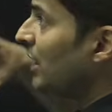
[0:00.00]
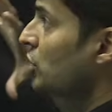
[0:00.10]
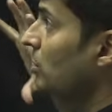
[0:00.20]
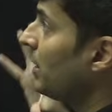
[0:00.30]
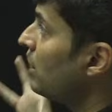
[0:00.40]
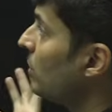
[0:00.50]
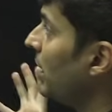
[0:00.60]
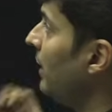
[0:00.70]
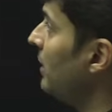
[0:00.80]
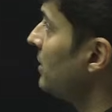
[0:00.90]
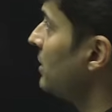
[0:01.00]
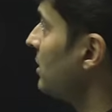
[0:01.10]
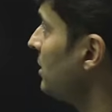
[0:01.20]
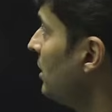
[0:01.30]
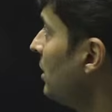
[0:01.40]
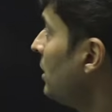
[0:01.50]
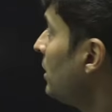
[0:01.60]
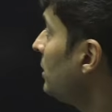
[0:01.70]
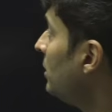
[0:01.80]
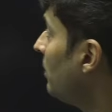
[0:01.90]
to a new radius.
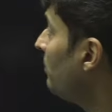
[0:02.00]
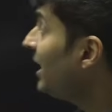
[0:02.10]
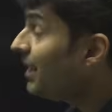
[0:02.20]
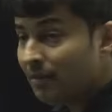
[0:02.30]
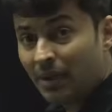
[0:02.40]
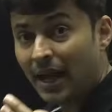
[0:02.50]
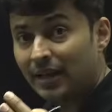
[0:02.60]
The medium has a